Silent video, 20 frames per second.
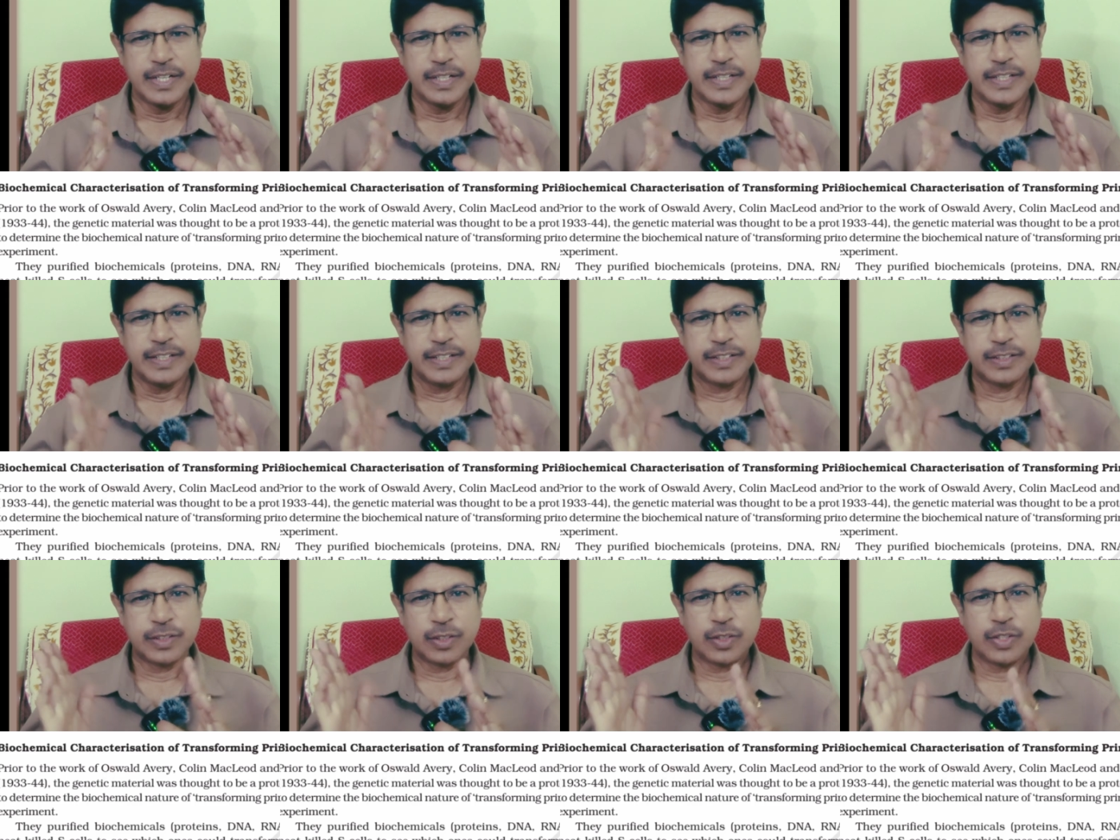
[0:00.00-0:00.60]

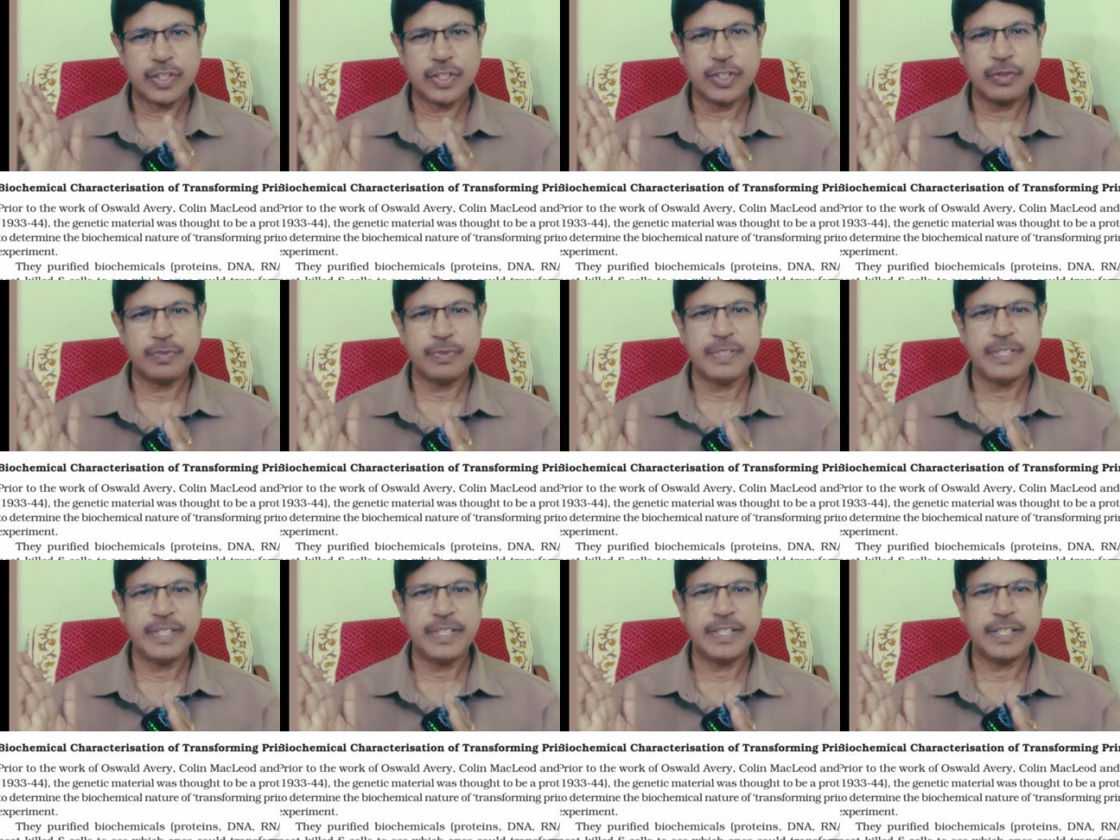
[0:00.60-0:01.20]

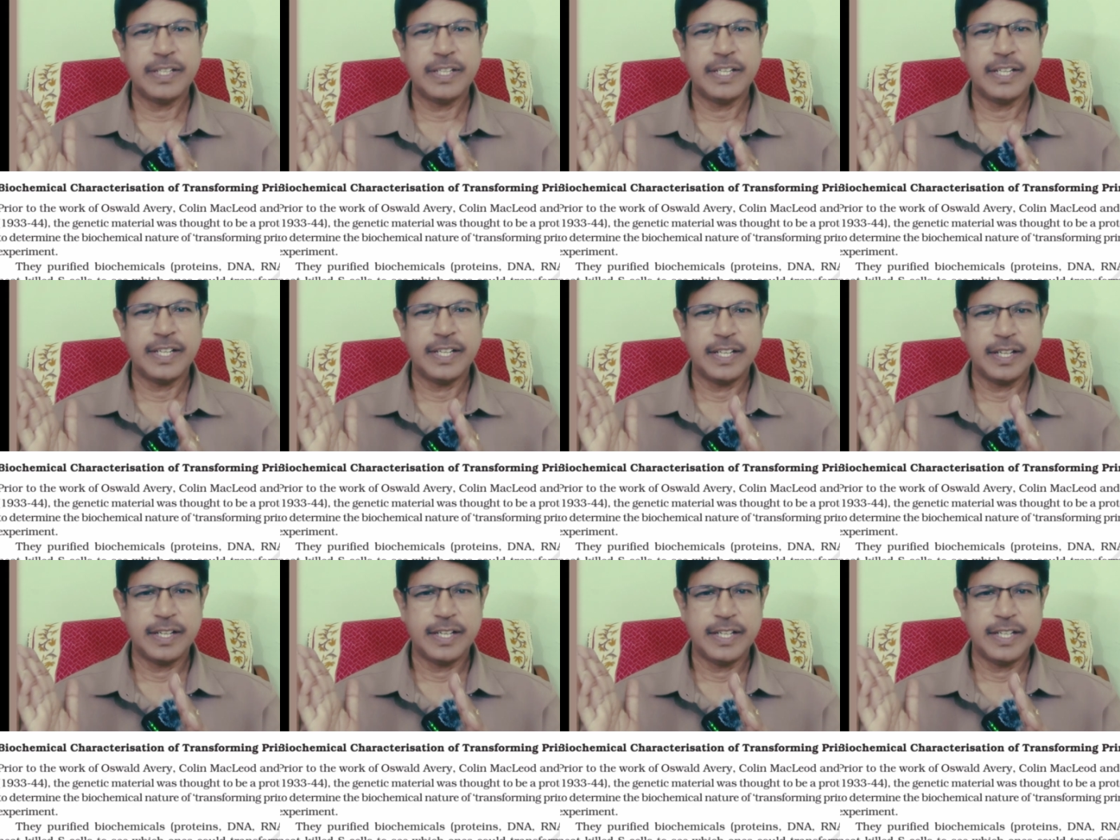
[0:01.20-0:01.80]

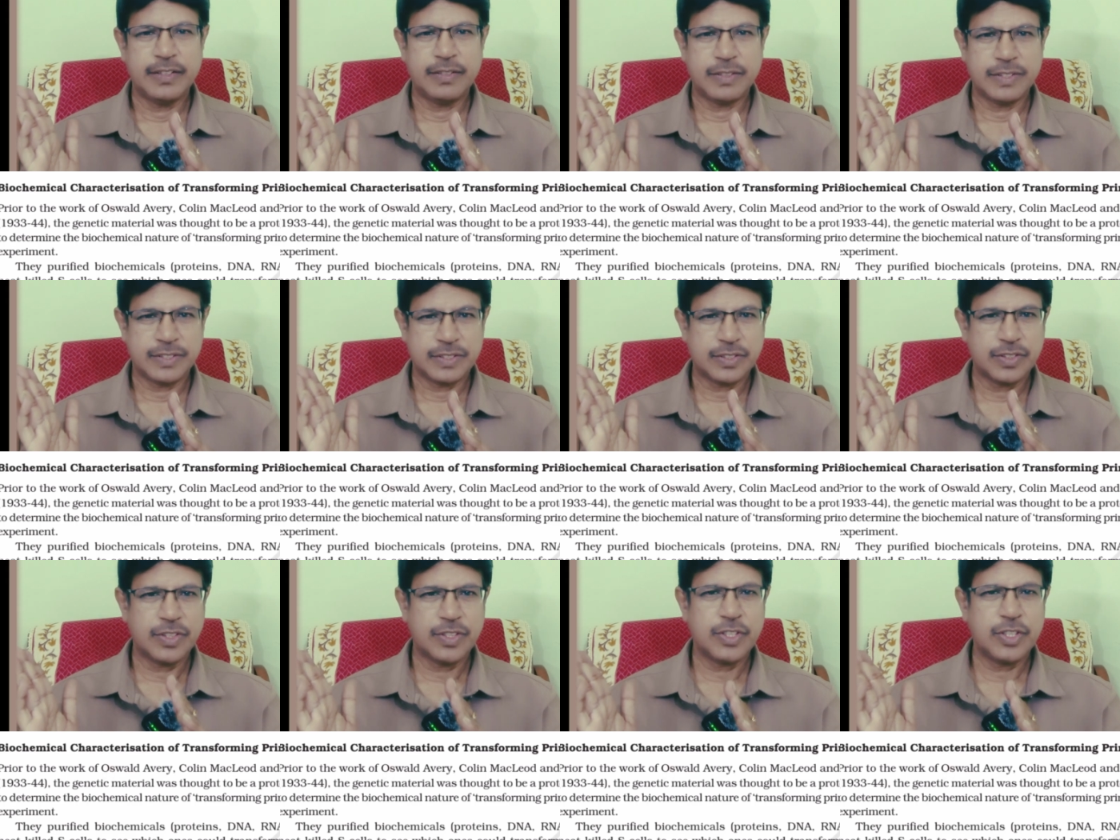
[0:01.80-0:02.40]
It was
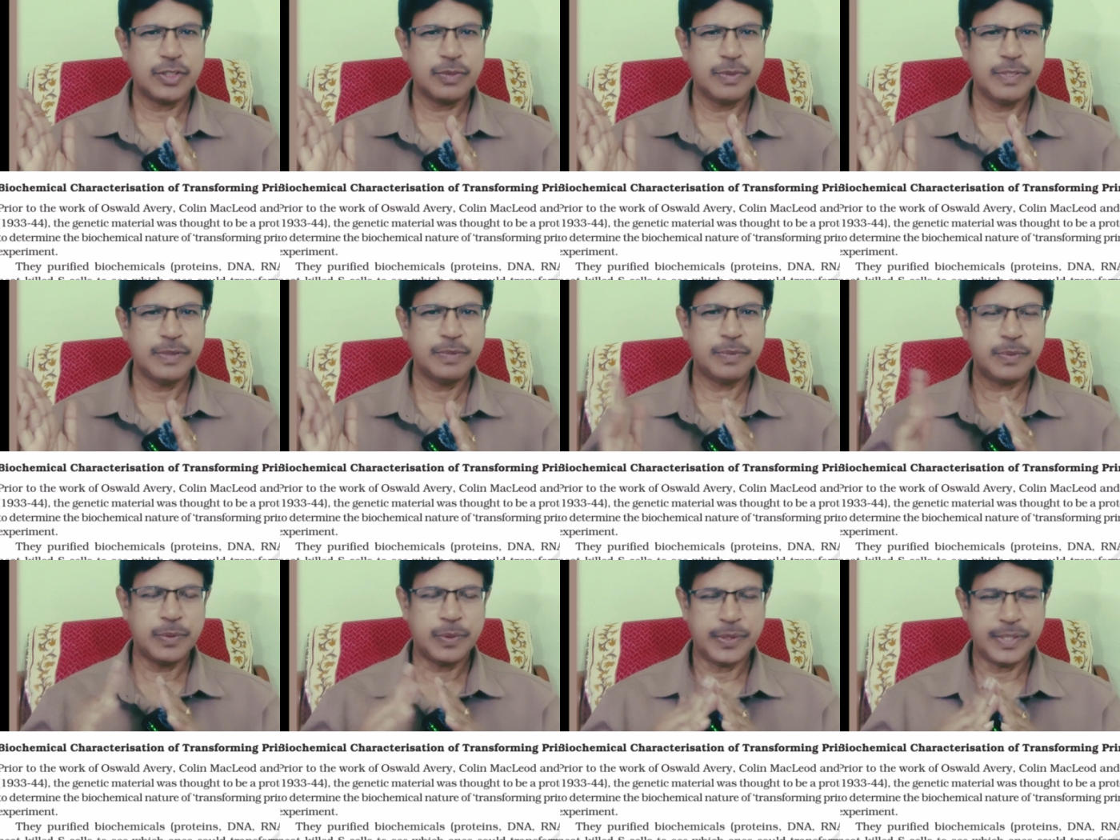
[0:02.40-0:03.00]
thought to be a
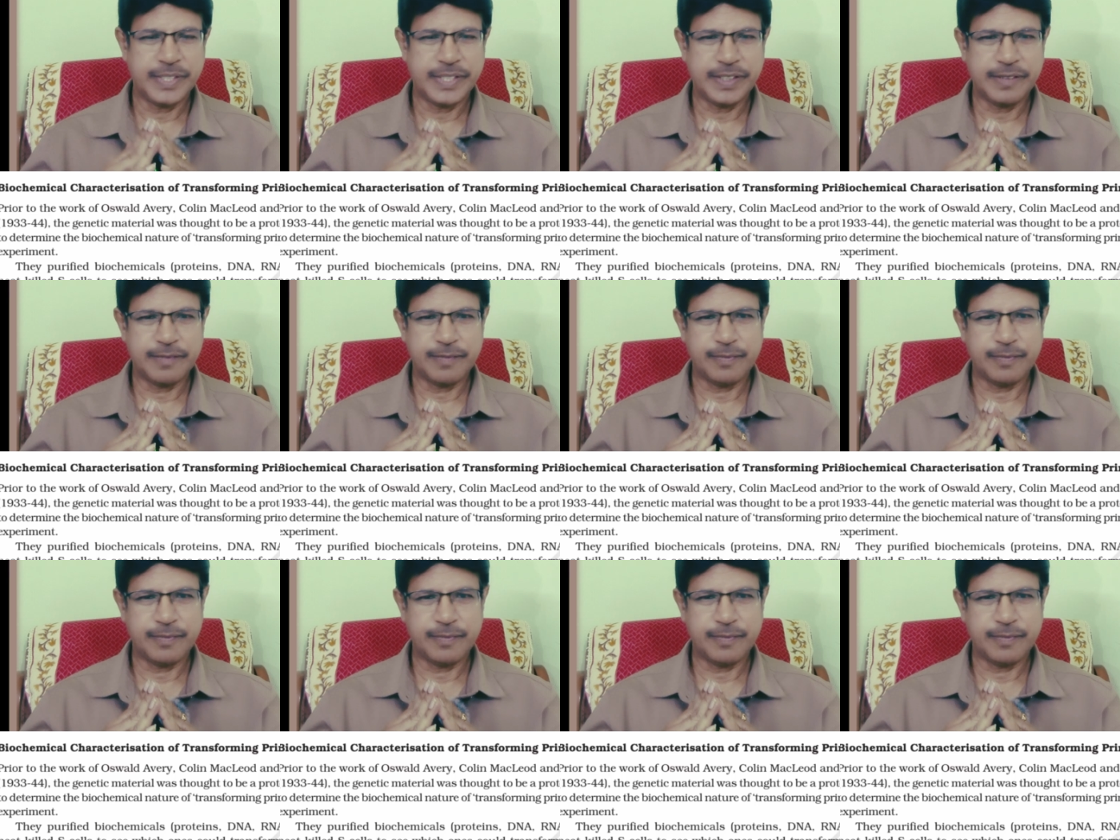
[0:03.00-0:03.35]
protein.